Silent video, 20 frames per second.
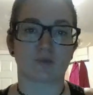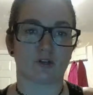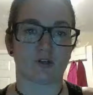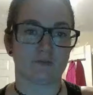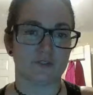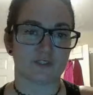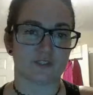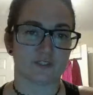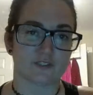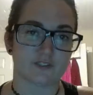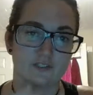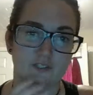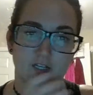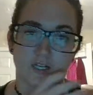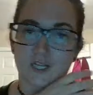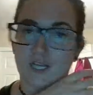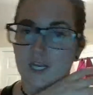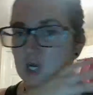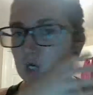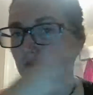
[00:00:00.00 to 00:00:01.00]
purpose. This is going
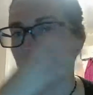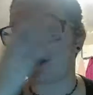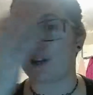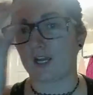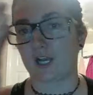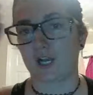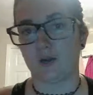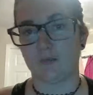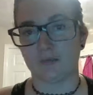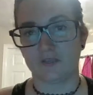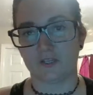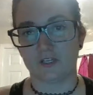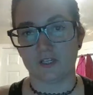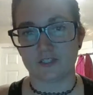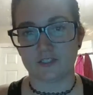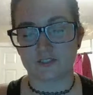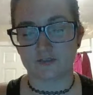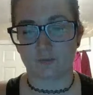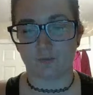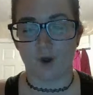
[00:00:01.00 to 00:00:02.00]
to, like,
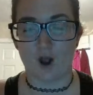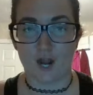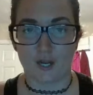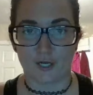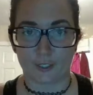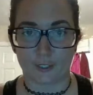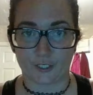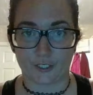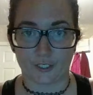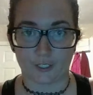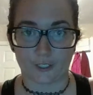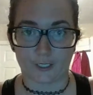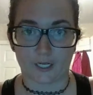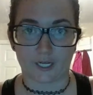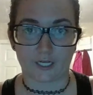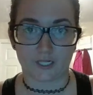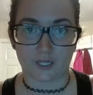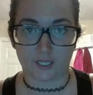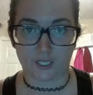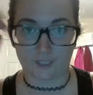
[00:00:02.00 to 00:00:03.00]
over-encompass why you're here,
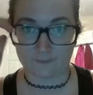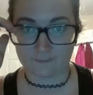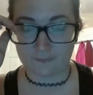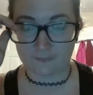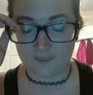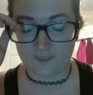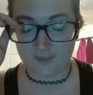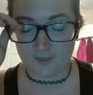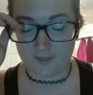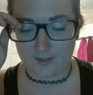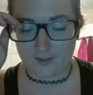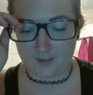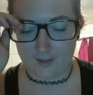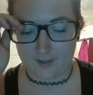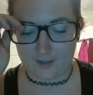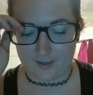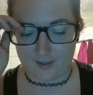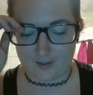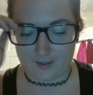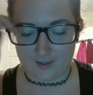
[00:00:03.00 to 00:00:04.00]
kind of thing.
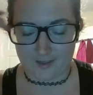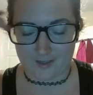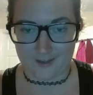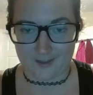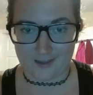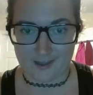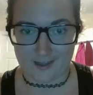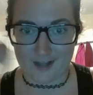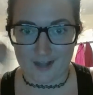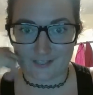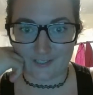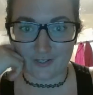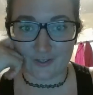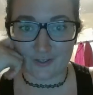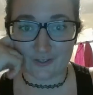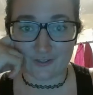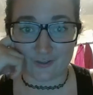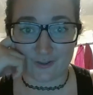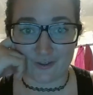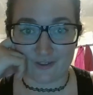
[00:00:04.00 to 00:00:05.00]
And as he
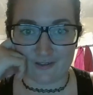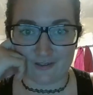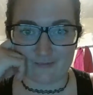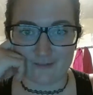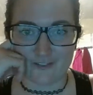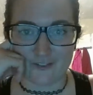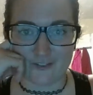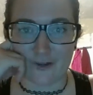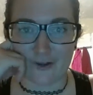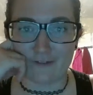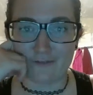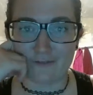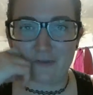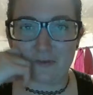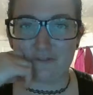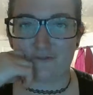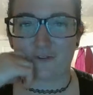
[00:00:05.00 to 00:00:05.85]
goes through them, starting from the